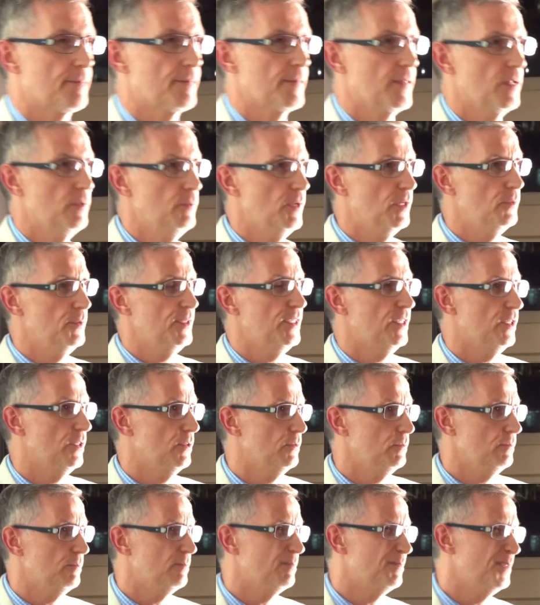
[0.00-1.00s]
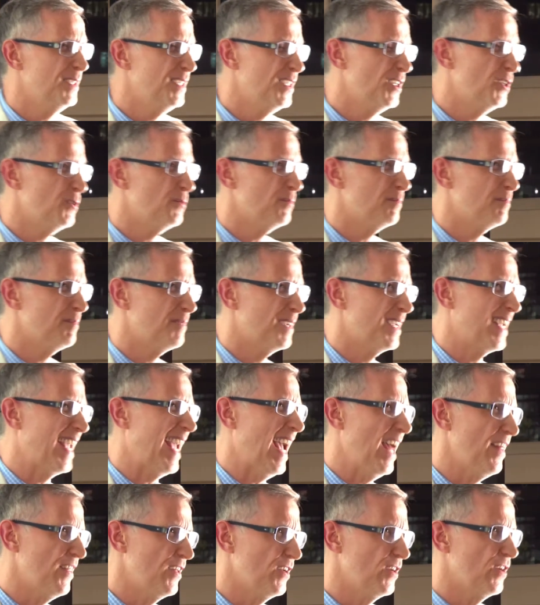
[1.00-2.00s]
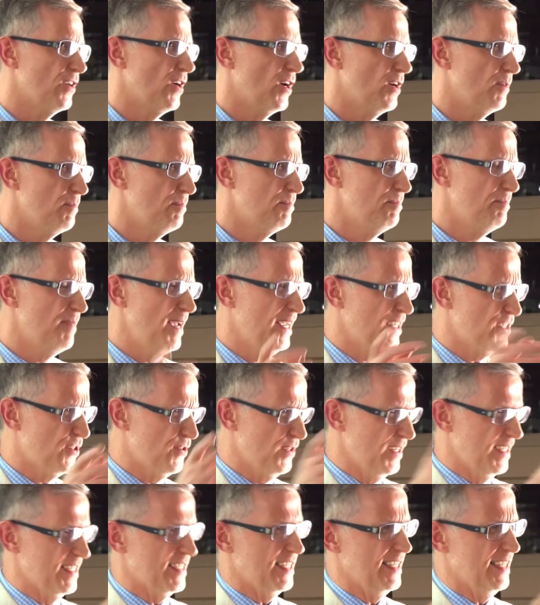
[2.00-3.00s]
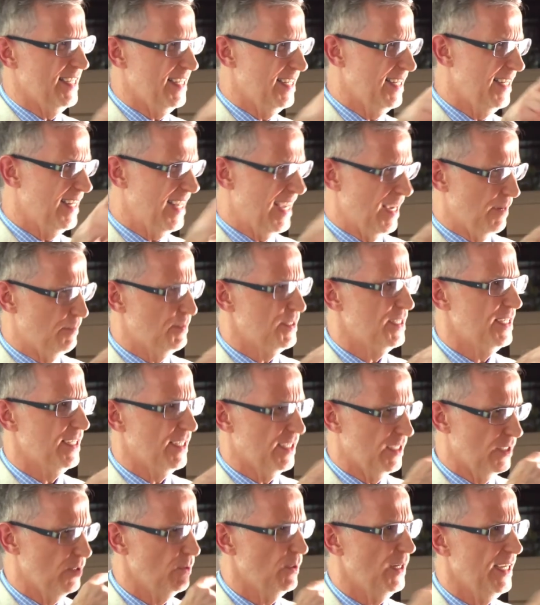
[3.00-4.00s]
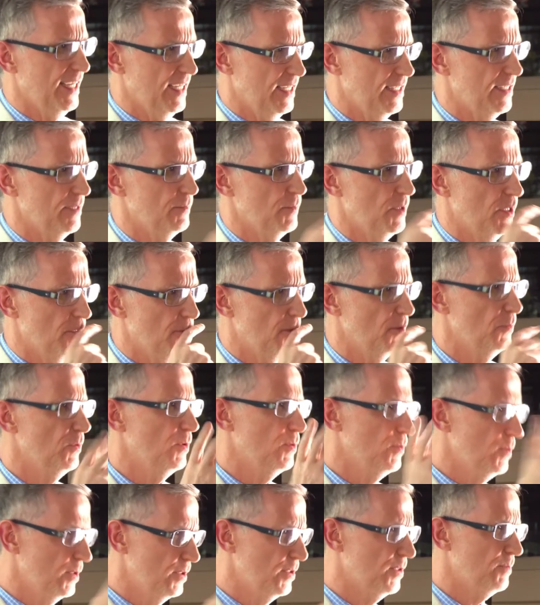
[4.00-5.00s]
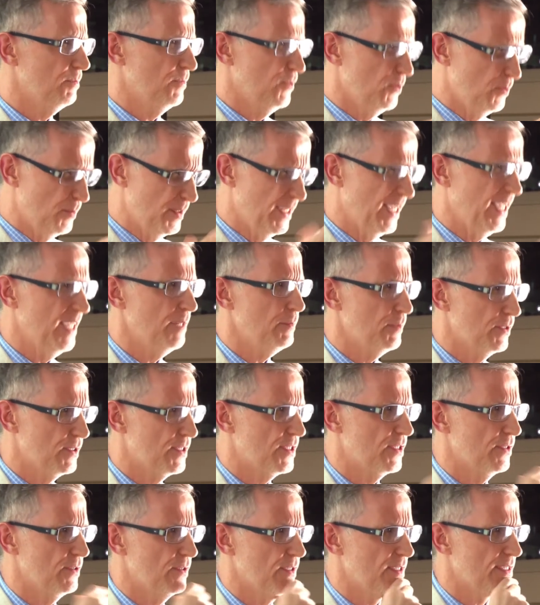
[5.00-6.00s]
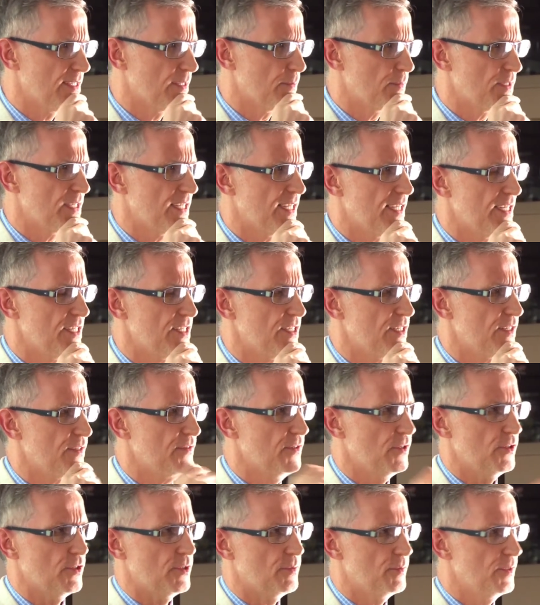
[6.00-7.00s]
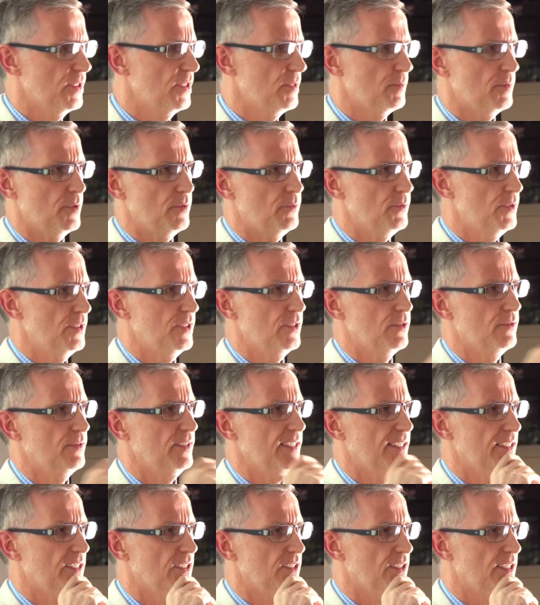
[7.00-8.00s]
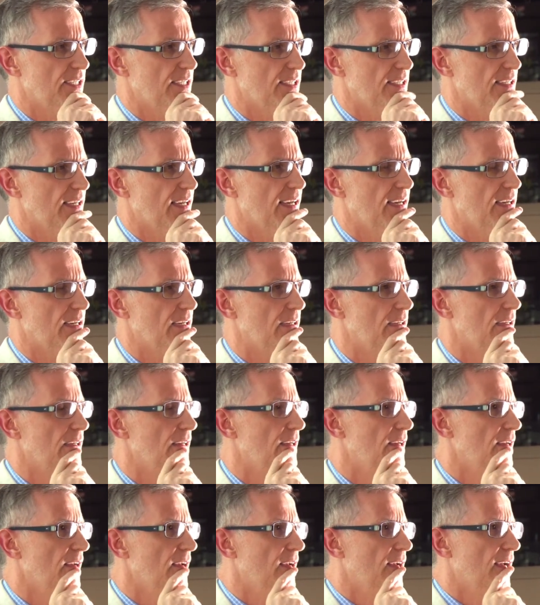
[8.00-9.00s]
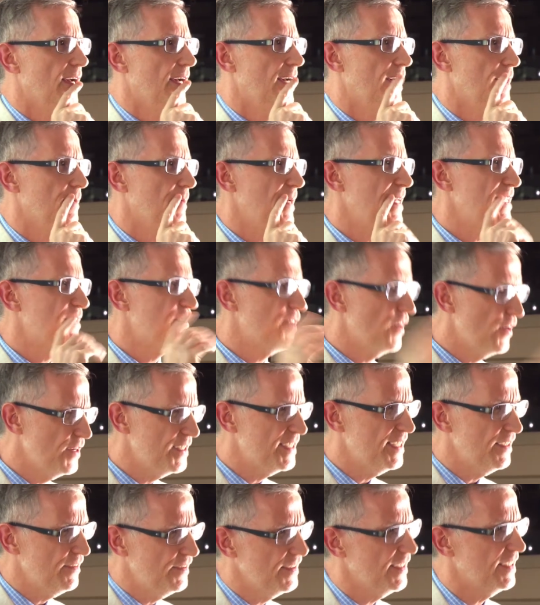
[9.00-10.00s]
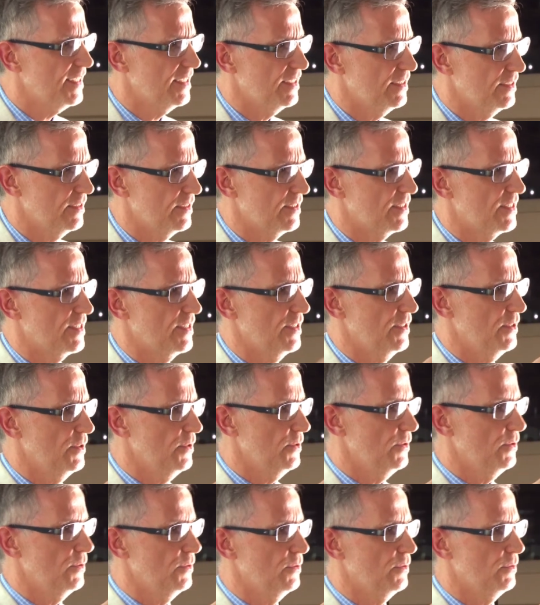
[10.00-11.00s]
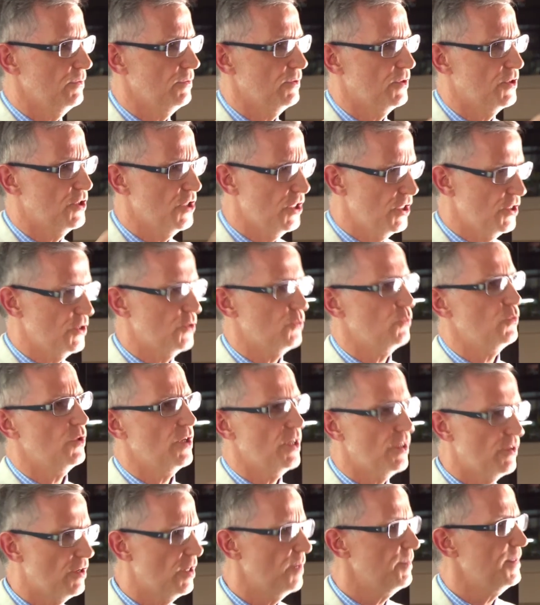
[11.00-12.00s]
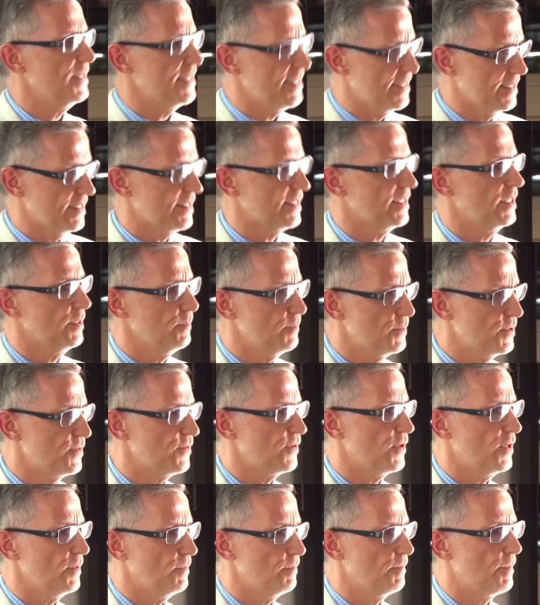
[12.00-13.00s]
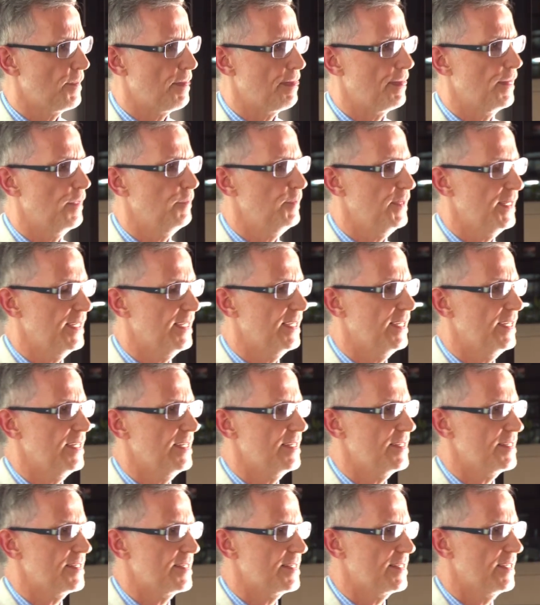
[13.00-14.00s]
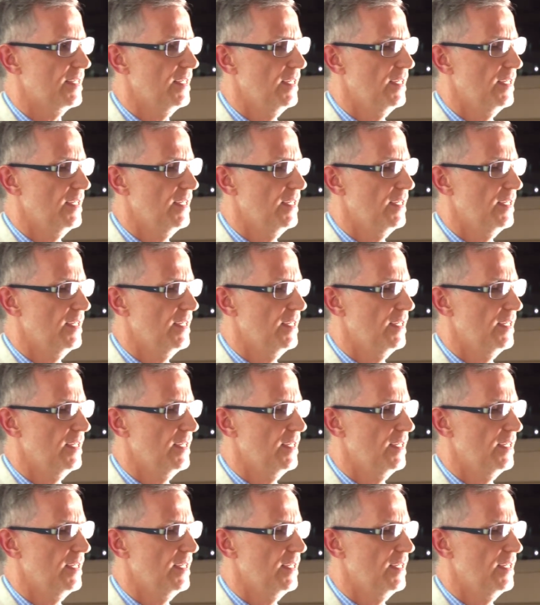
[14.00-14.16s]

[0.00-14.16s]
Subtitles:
We don't gather our metrics in that particular way at the moment. We'll be able to at some stage in the future, but at the moment we don't really look at that. It's very difficult to judge where our business comes from, because